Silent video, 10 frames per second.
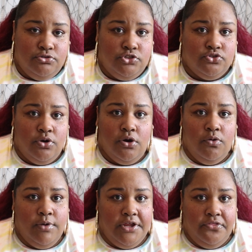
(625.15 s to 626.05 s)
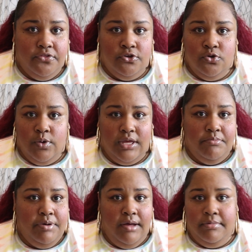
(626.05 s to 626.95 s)
struggle with doing in
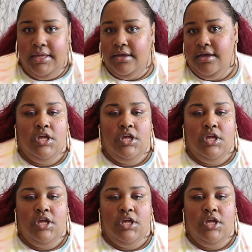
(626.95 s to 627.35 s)
public,